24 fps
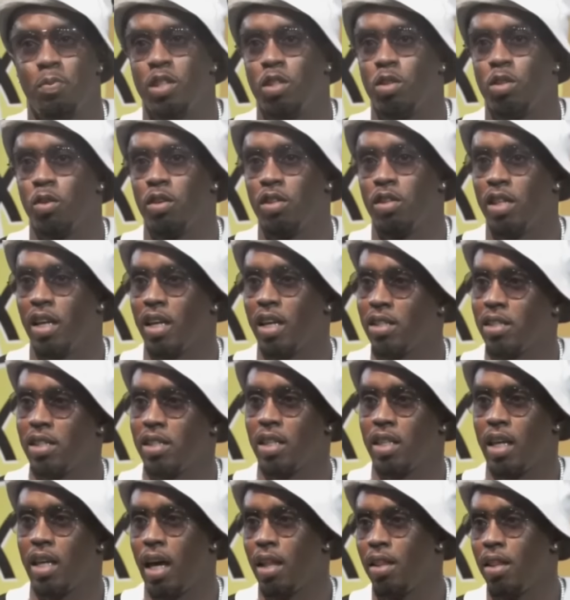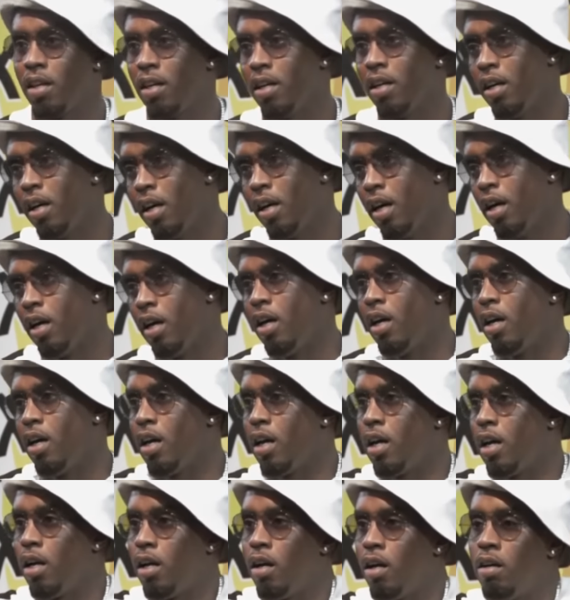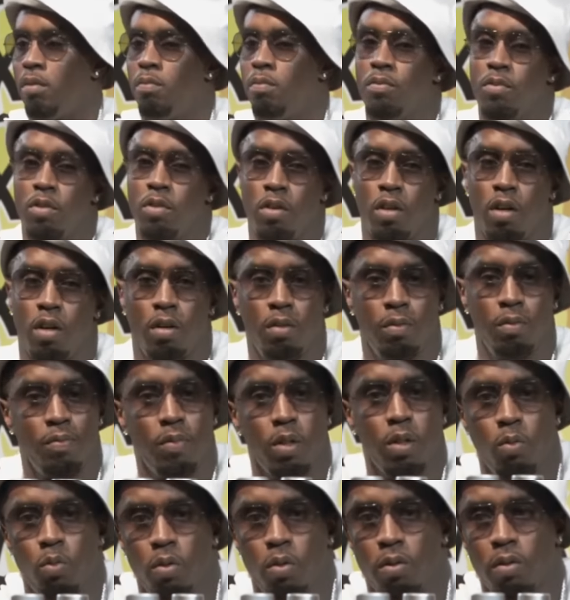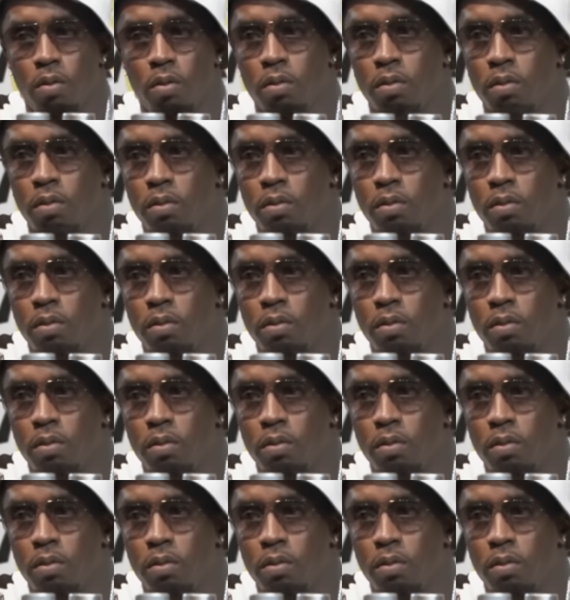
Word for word: to be doing things together. And um, you know. But wait, but